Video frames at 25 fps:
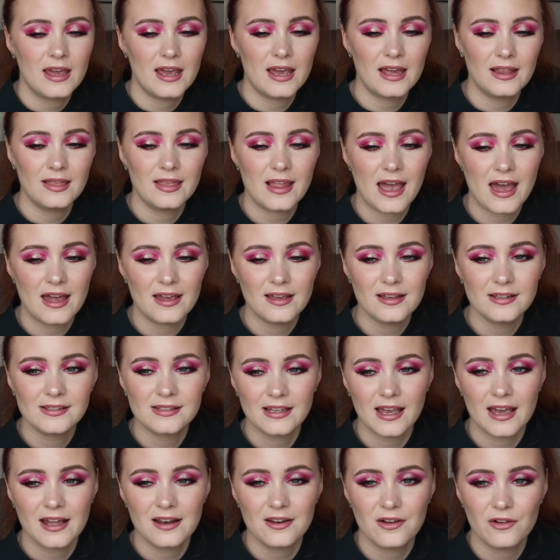and that
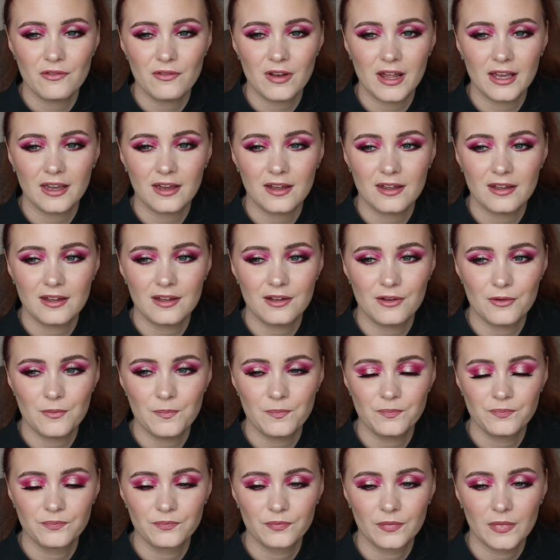is kind of like
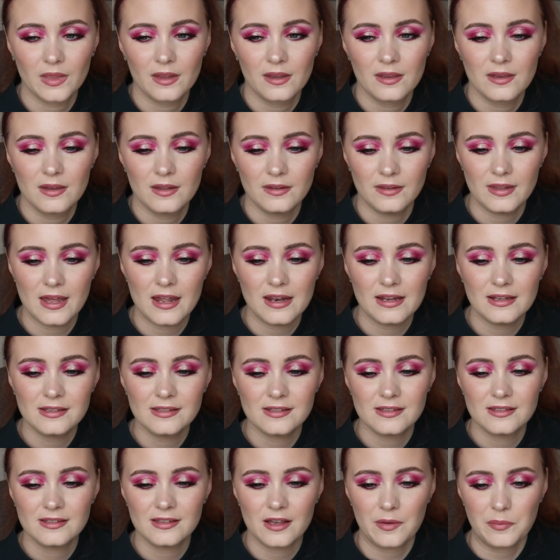that
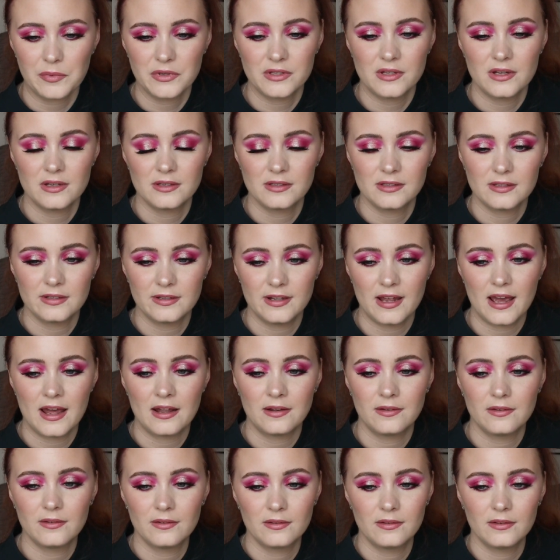is a substance
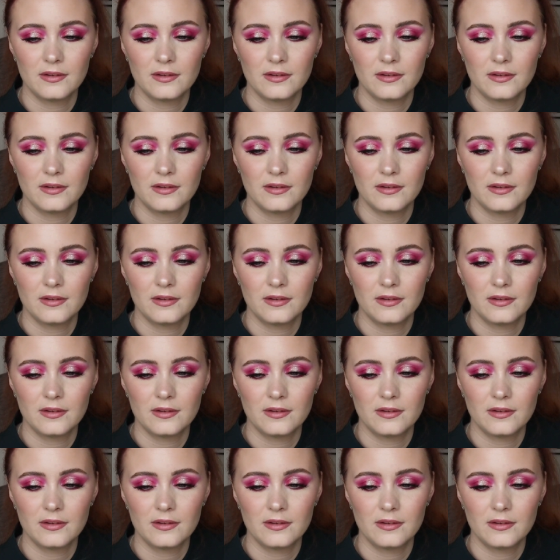that